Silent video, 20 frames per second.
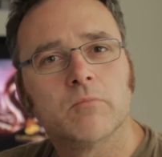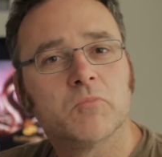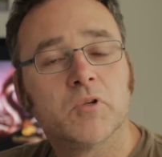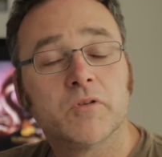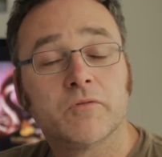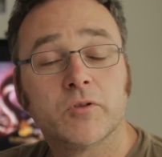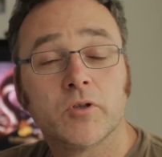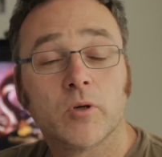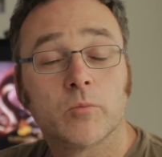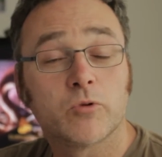
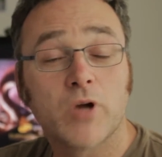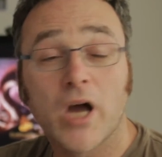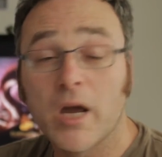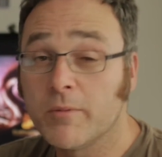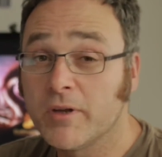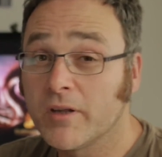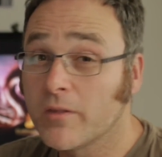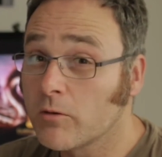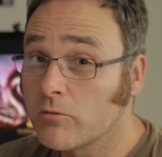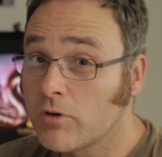If you're
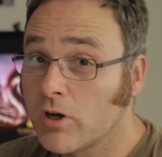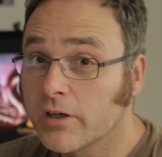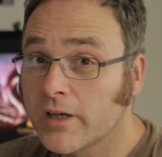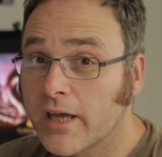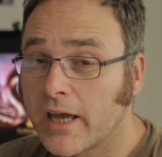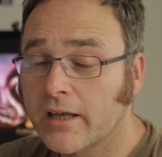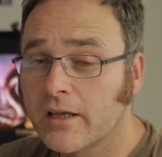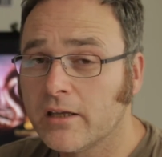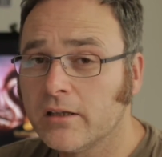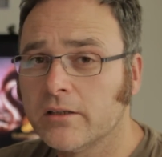bribing the wrong
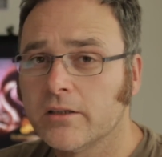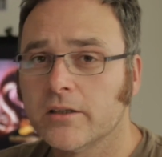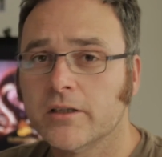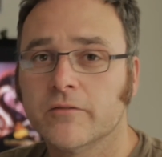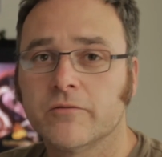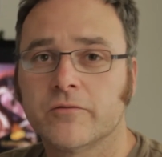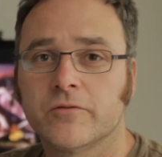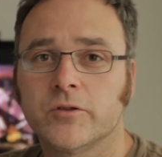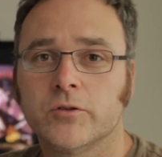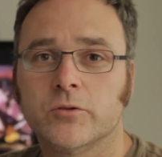ganger,
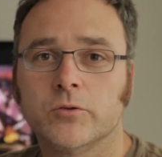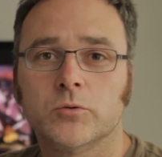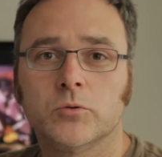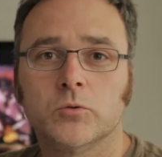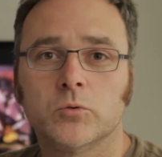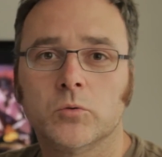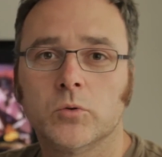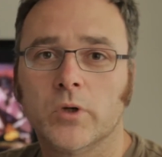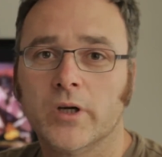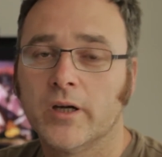if you